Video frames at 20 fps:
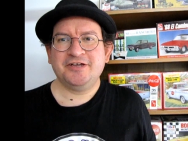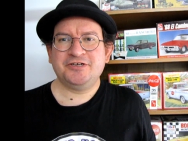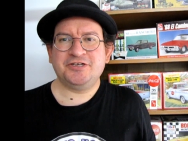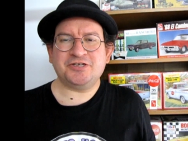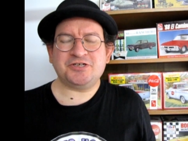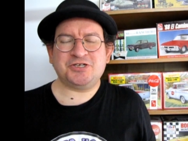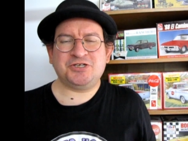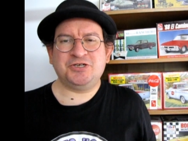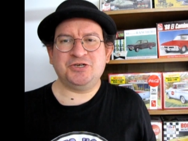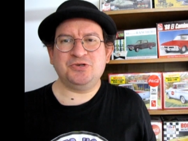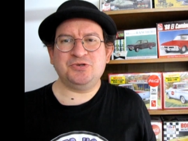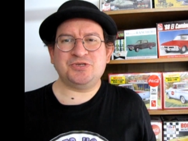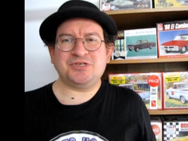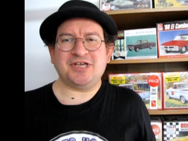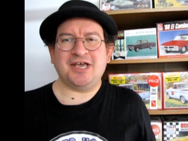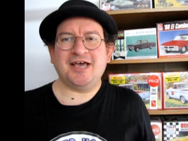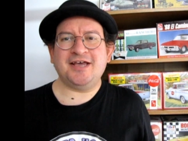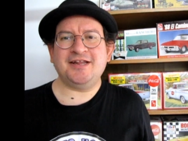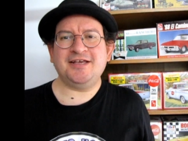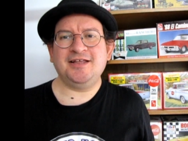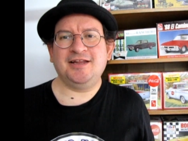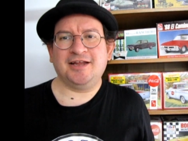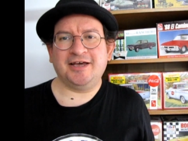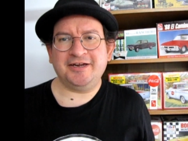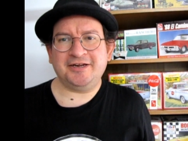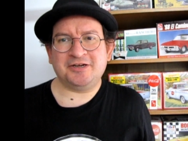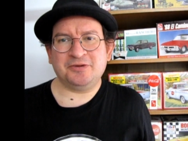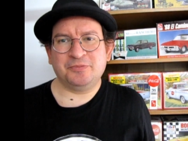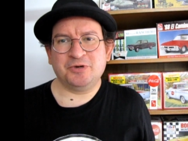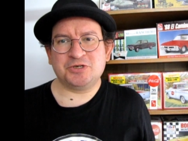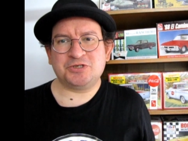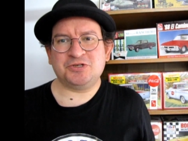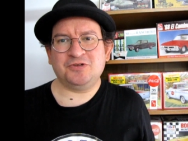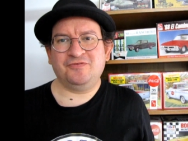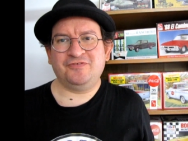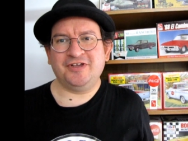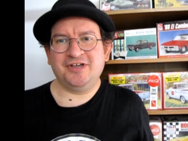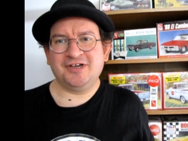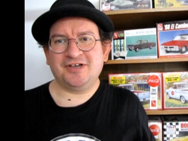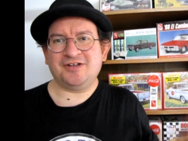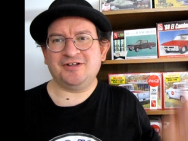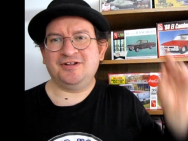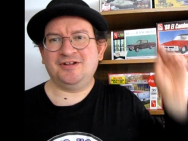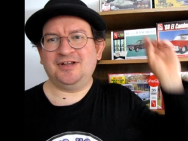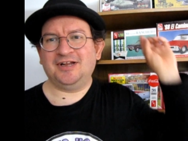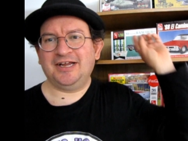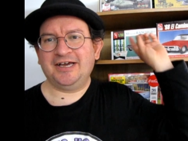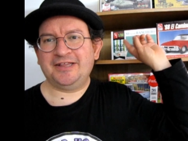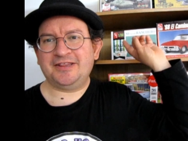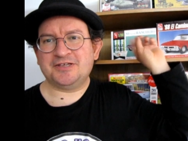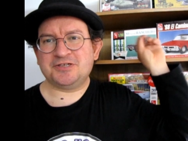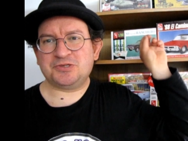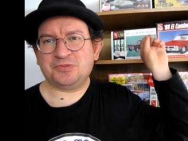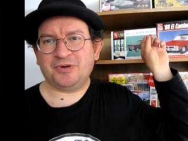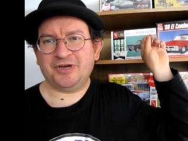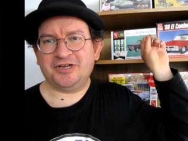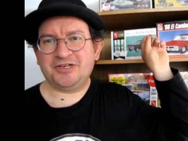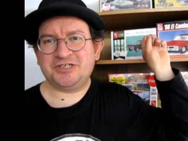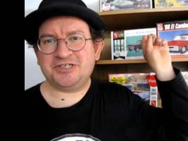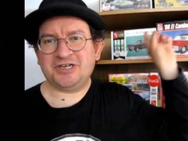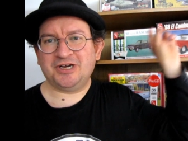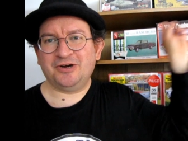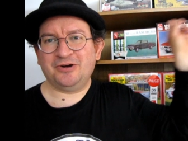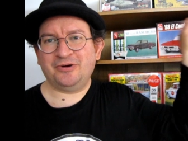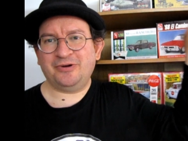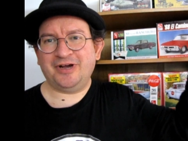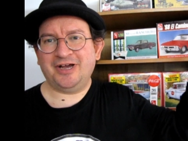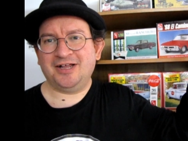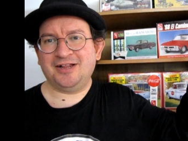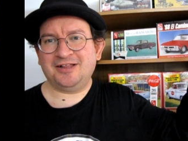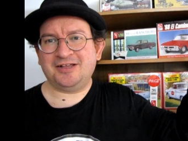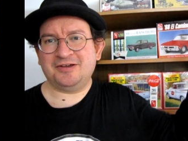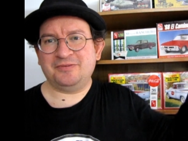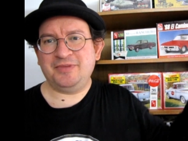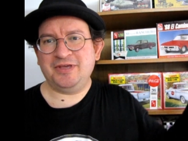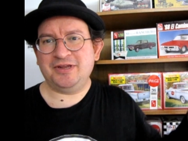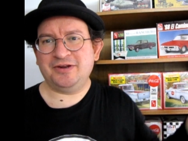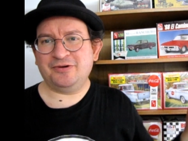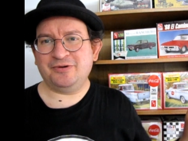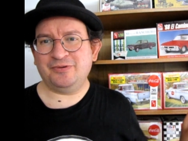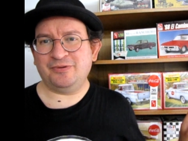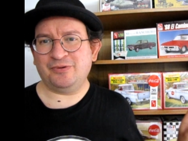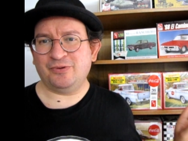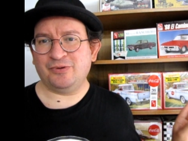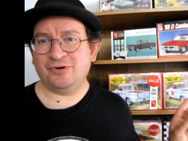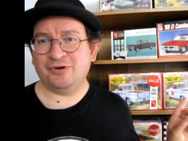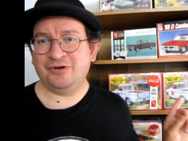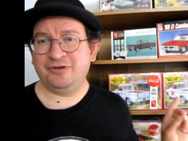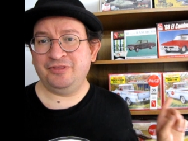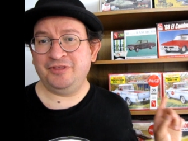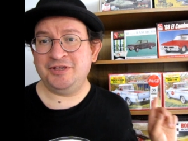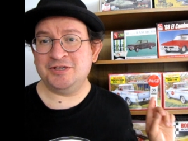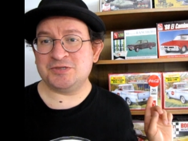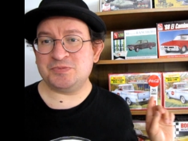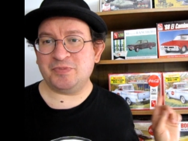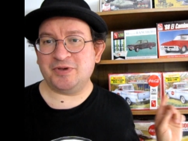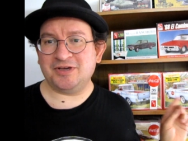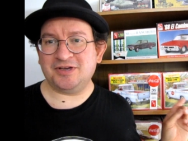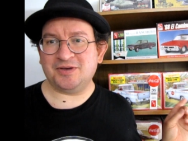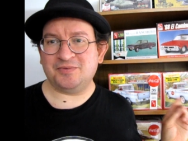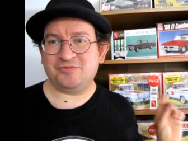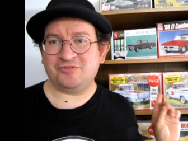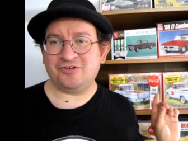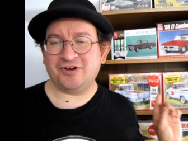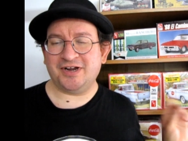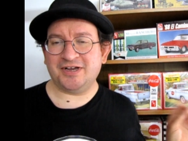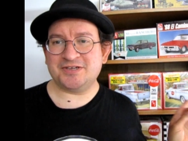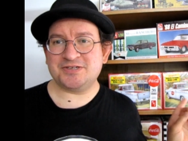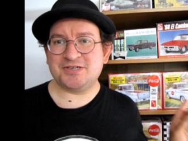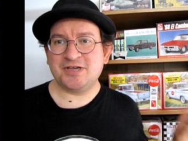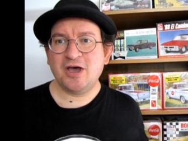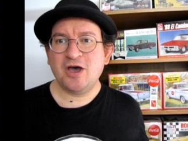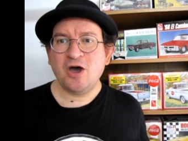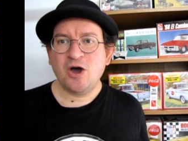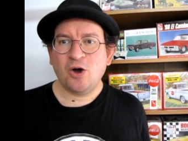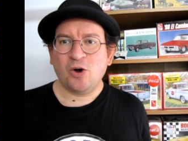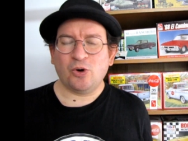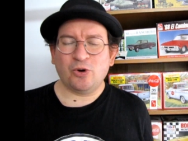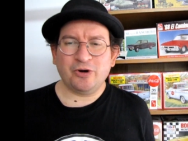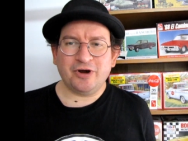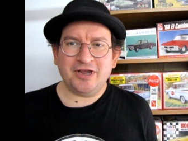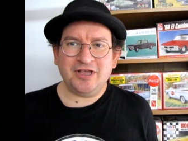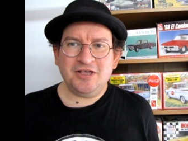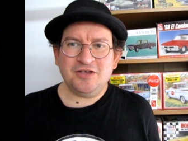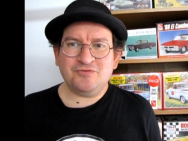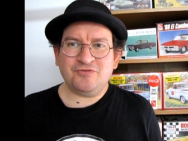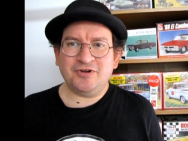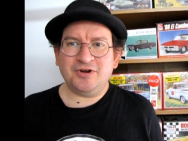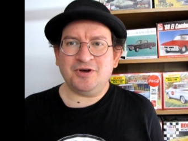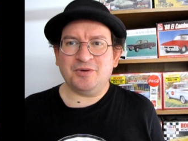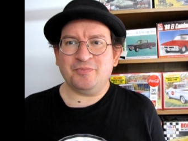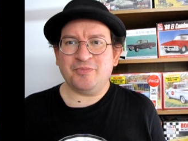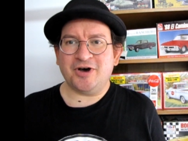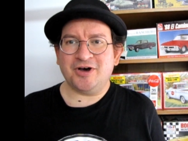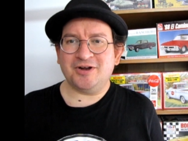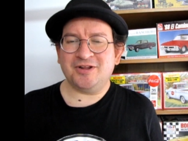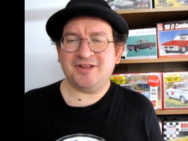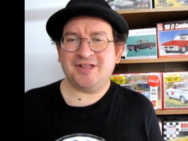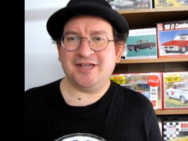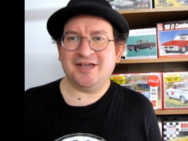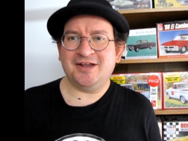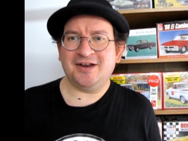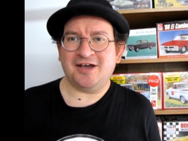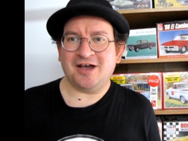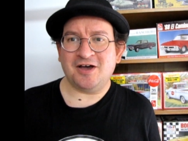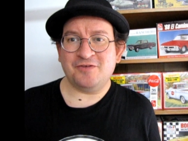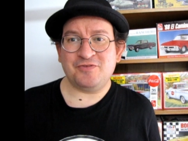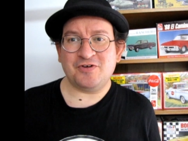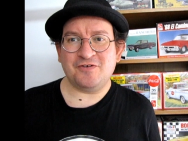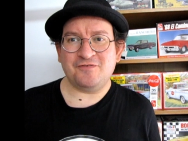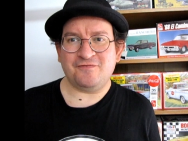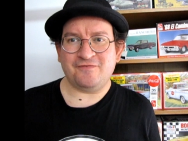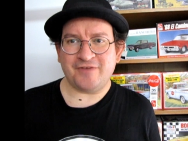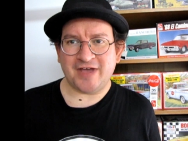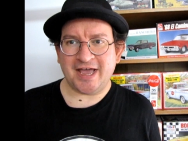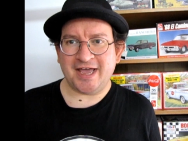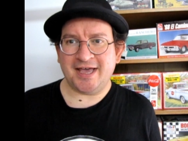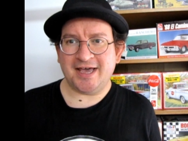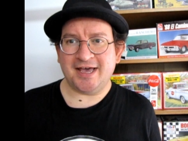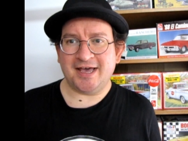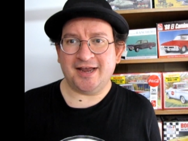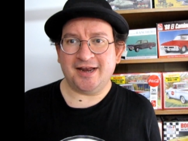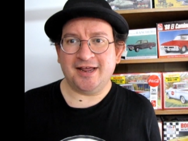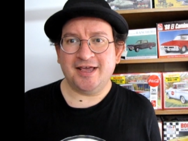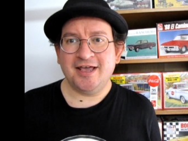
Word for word: Just choose any light commercial vehicle like this Ranchero, El Camino, or these pickup trucks, or even a model kit of a van.